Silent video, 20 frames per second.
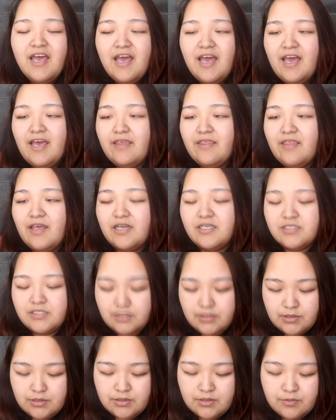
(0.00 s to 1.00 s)
and that
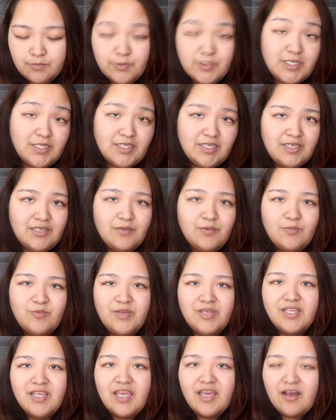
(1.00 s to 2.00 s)
just
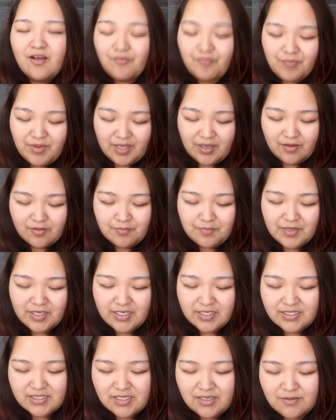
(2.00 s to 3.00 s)
really helped me out
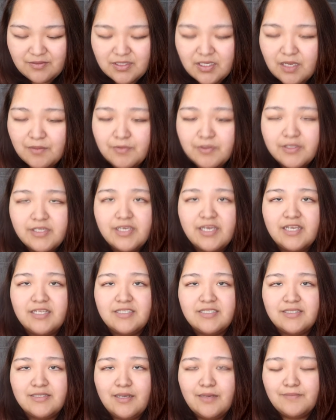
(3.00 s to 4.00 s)
because I was able to
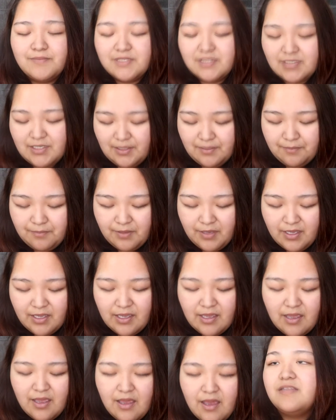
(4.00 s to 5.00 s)
get some sleep.
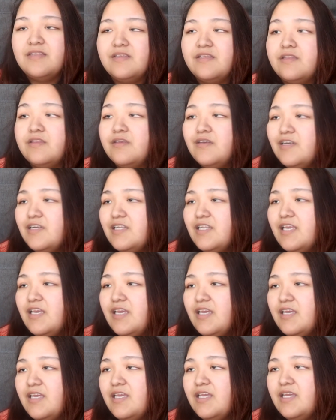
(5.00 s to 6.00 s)
And the 3rd
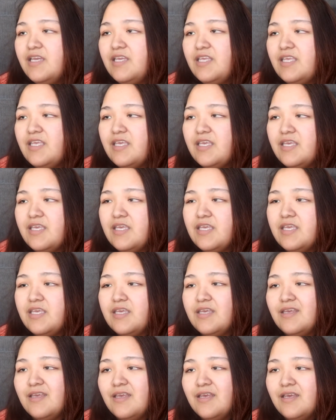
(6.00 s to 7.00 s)
day,
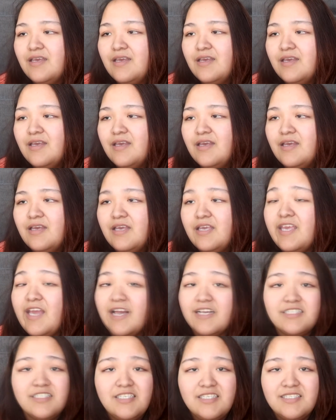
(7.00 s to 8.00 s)
he
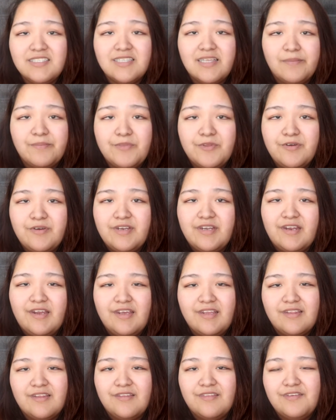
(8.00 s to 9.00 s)
actually slept through the
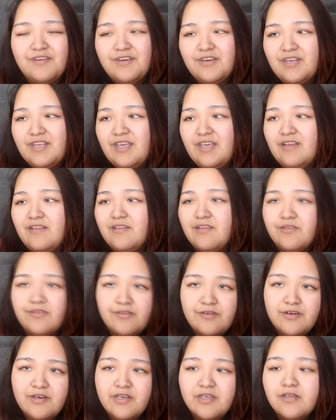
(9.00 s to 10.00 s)
night. The 3rd day, the
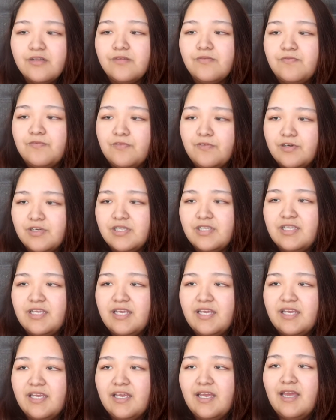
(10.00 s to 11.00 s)
3rd and the 4th
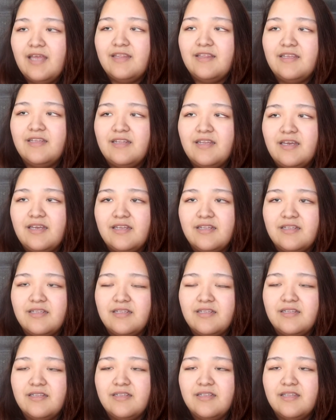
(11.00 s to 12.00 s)
day, and the night
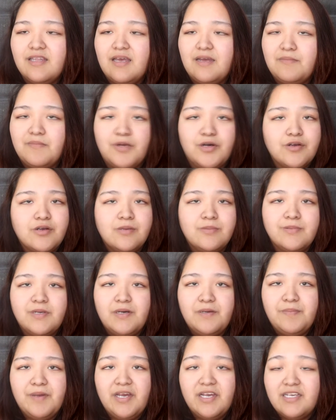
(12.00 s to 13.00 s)
that Malcolm
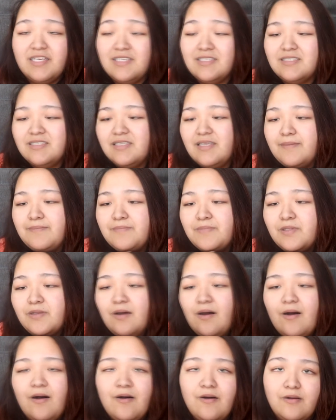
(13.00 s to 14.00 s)
got back, he slept
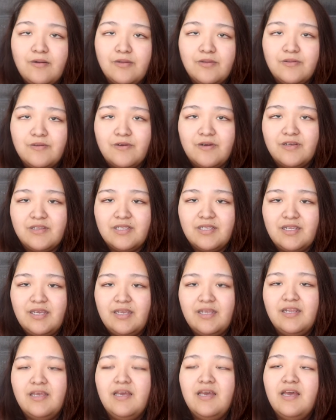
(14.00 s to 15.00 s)
all throughout the night.